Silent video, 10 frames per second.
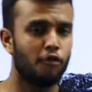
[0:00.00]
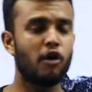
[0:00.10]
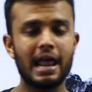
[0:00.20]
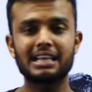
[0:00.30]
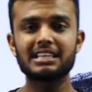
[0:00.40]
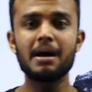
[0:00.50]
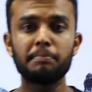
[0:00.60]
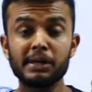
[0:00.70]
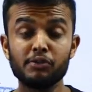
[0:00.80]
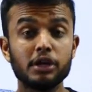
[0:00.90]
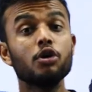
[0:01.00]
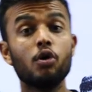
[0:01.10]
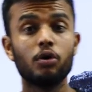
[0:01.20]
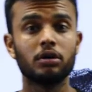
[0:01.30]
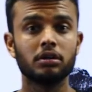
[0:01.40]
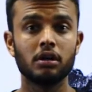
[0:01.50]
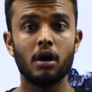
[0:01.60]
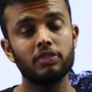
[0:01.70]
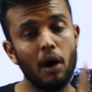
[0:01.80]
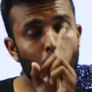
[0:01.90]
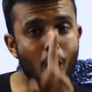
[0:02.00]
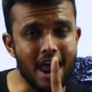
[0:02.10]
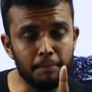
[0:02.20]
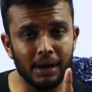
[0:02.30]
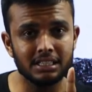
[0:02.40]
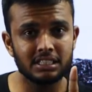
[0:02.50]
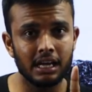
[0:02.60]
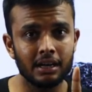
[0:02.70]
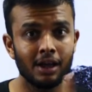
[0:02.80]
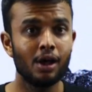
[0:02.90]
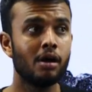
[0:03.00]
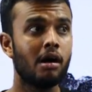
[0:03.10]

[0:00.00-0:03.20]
For example, we know the 1%